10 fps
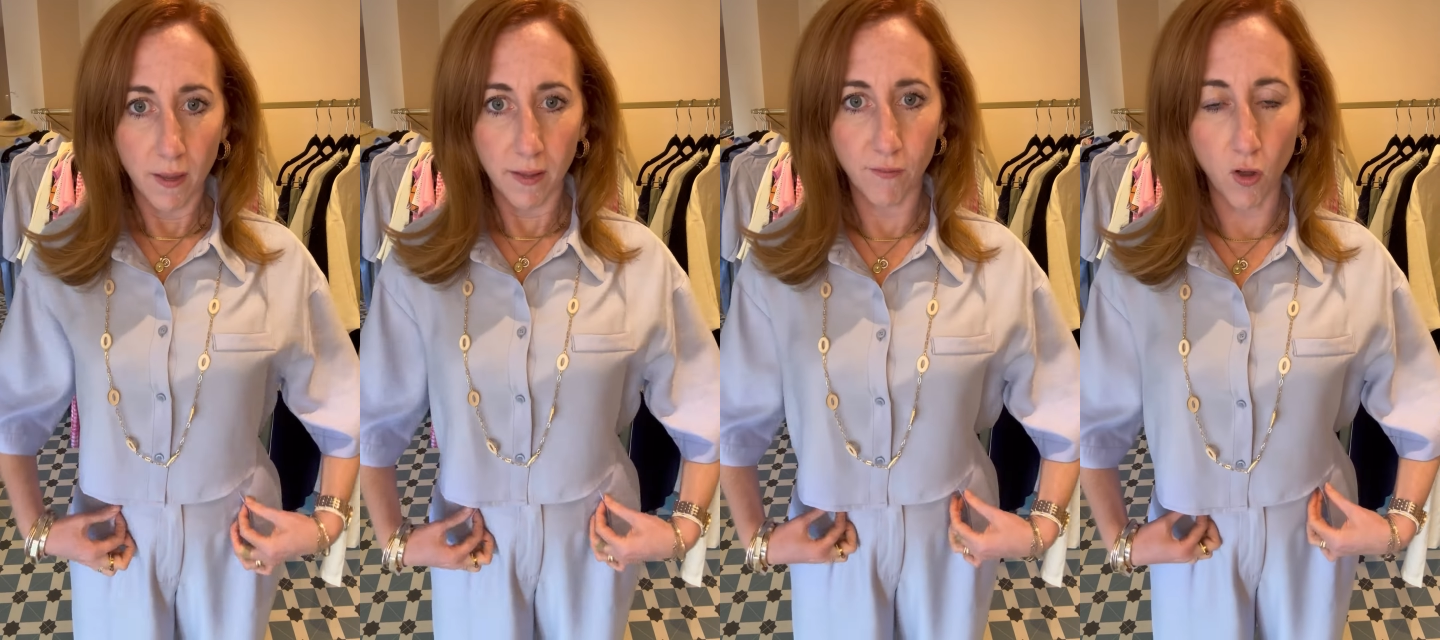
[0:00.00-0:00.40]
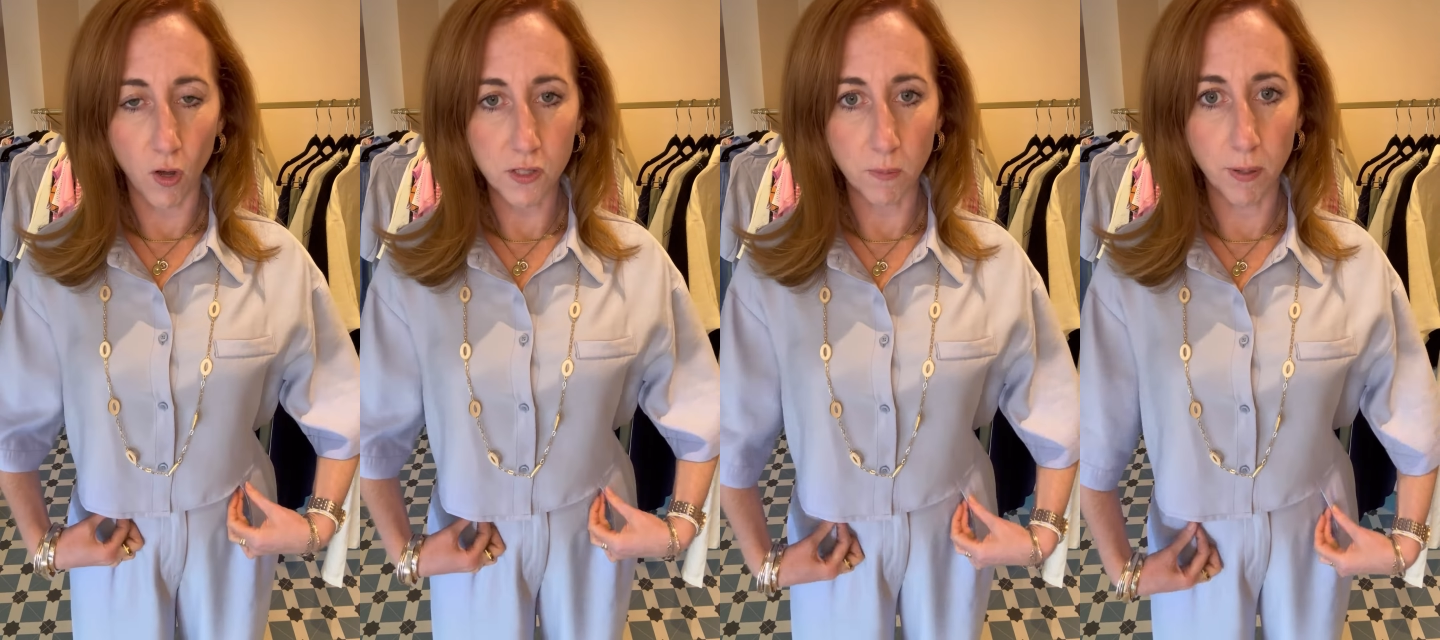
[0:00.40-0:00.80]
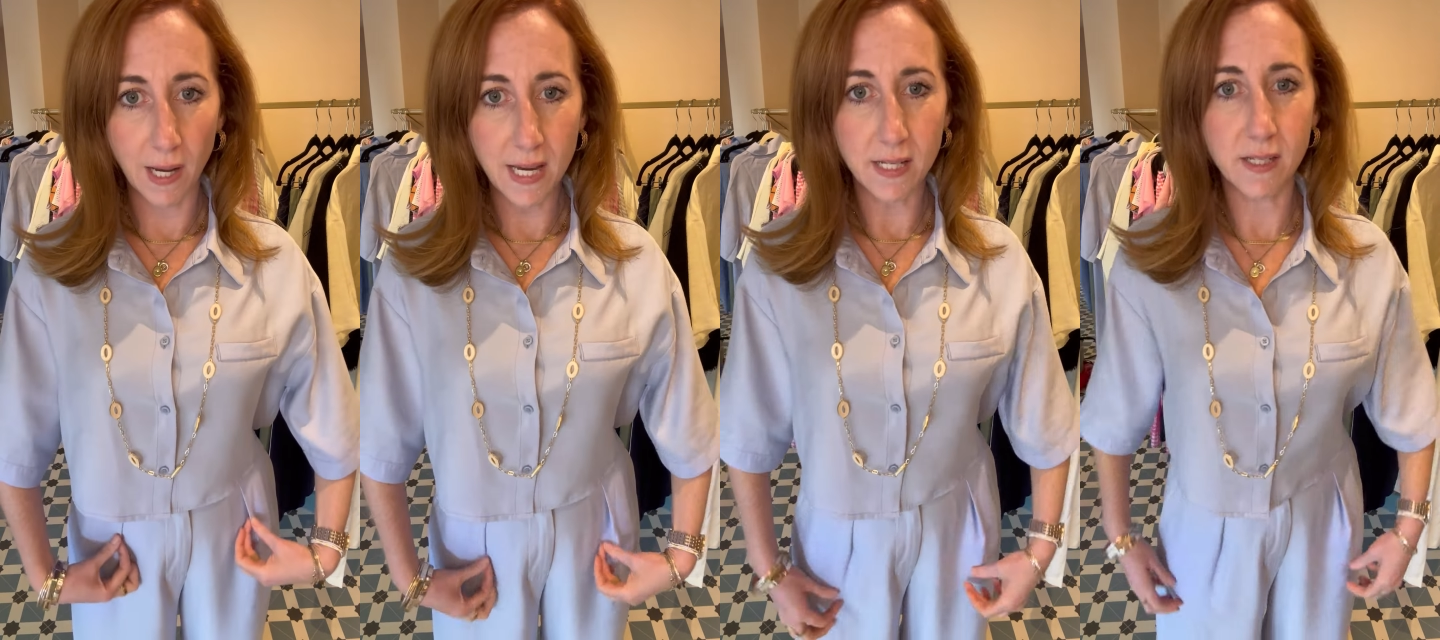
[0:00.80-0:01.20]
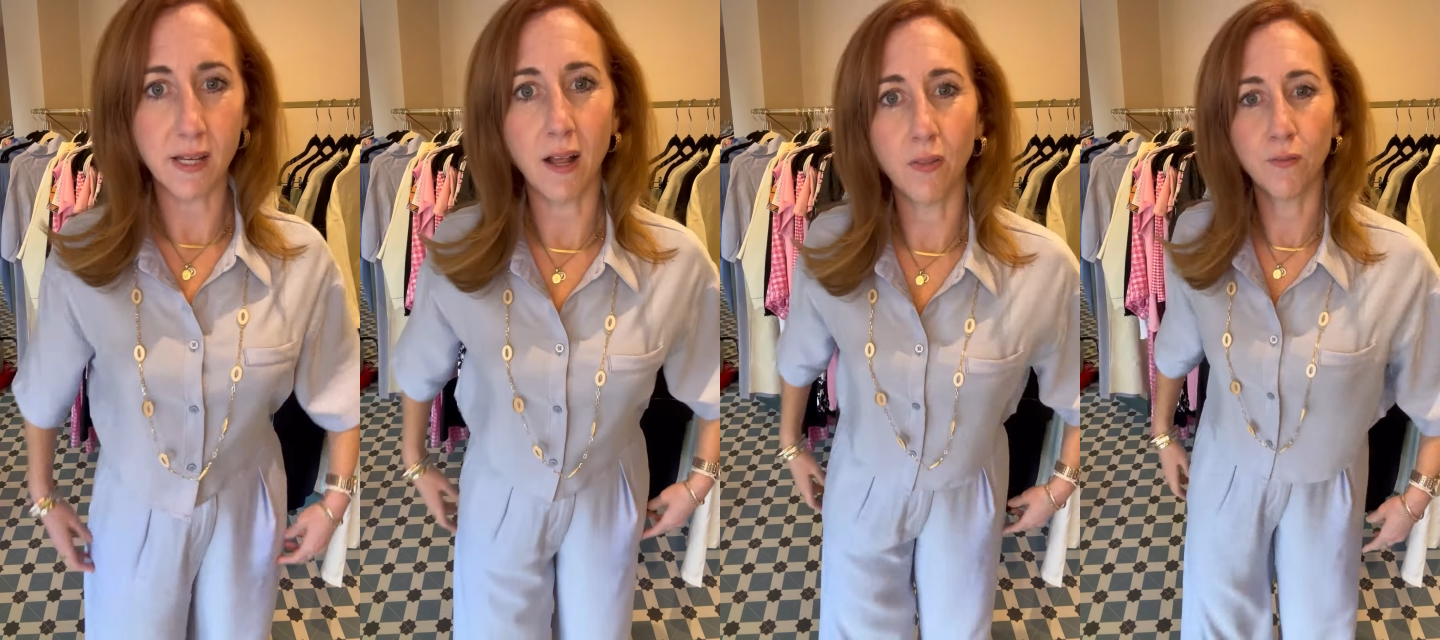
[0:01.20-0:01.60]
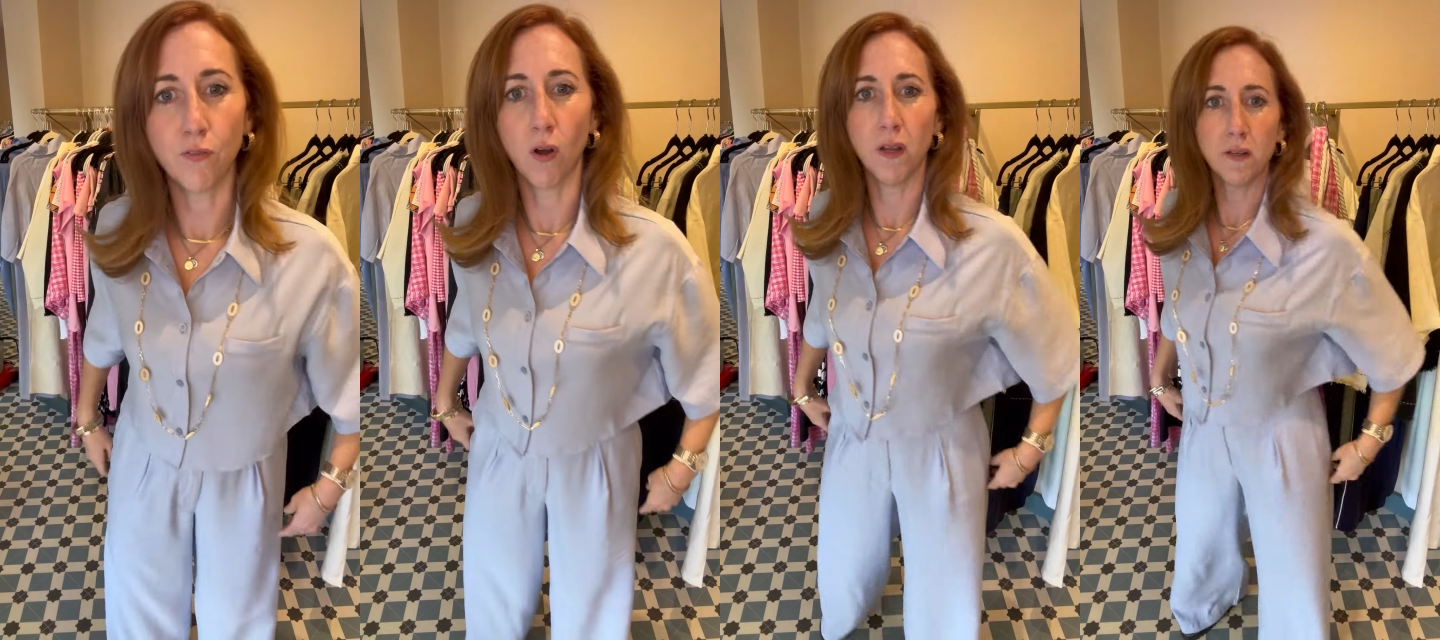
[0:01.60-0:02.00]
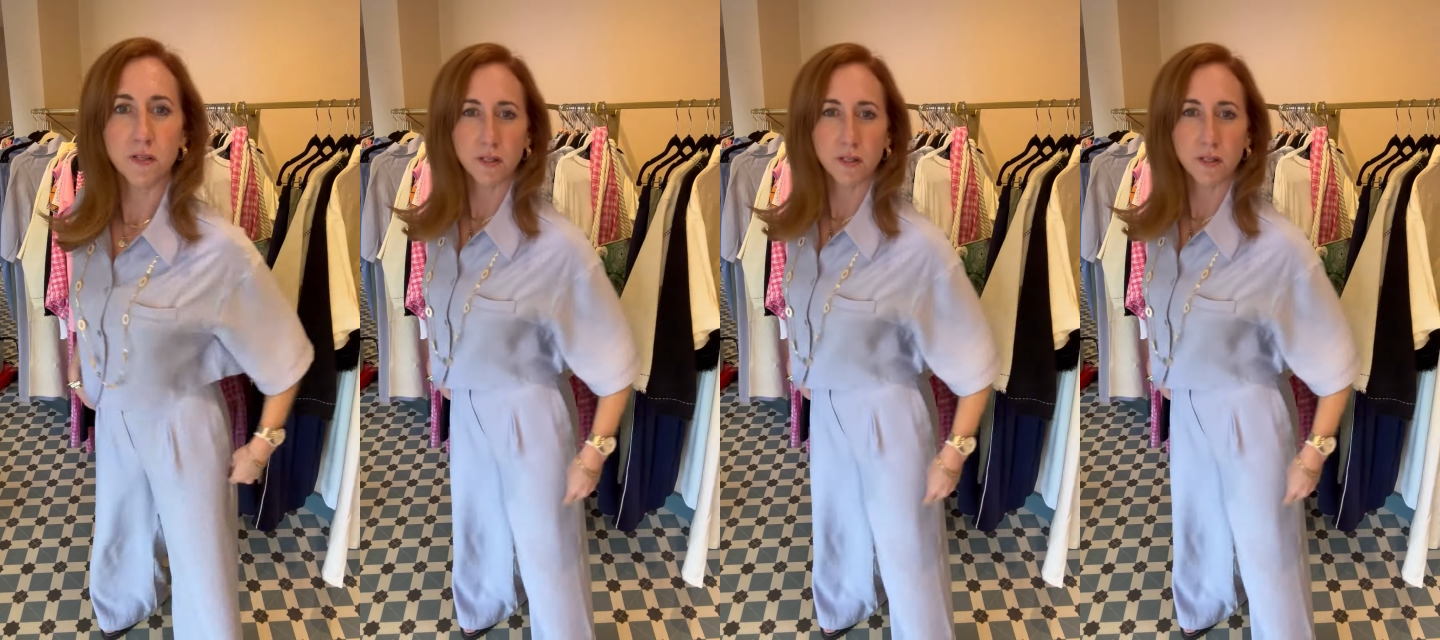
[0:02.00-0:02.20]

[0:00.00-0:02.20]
They've got a pleat down the front,